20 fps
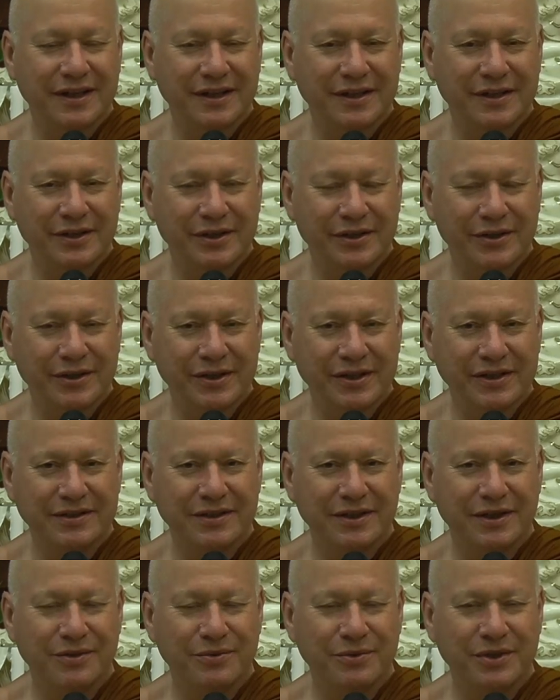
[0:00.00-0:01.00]
and learning
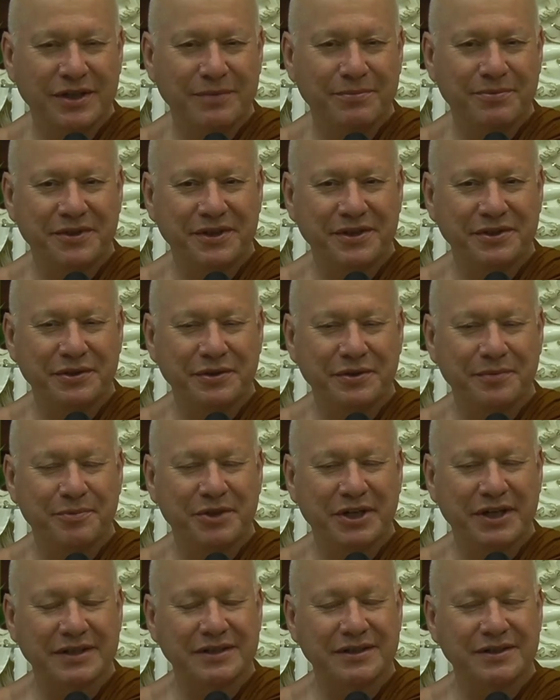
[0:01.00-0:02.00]
to go deeper into your
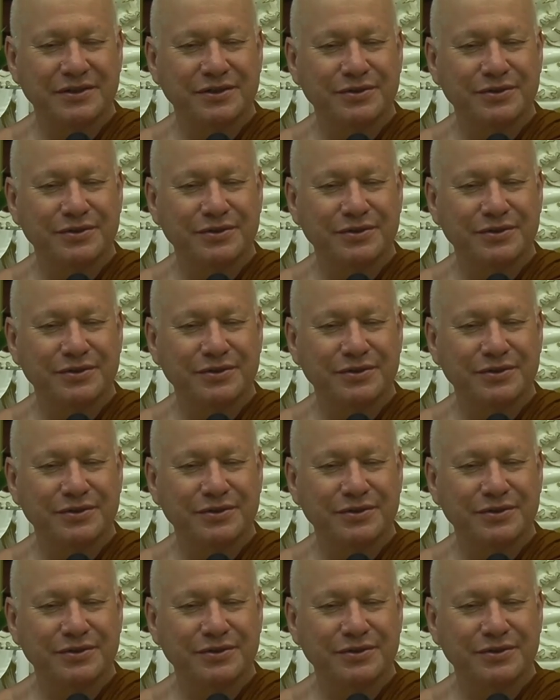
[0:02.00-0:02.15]
practice,